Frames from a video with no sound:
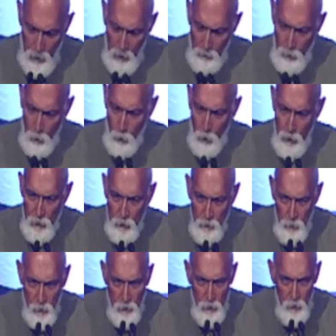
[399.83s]
If it
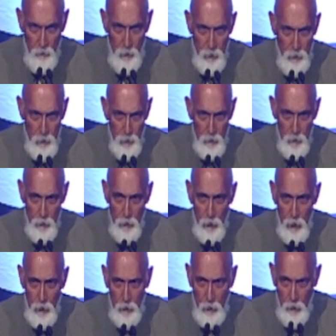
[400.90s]
wasn't for St. Vincent's,
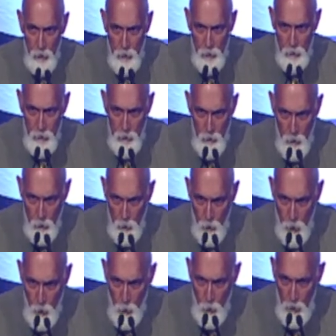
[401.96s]
I honestly don't
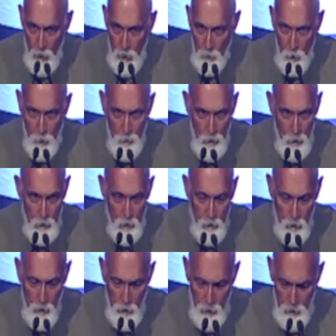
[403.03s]
know where I would be
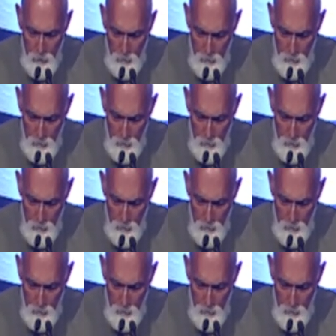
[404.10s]
today.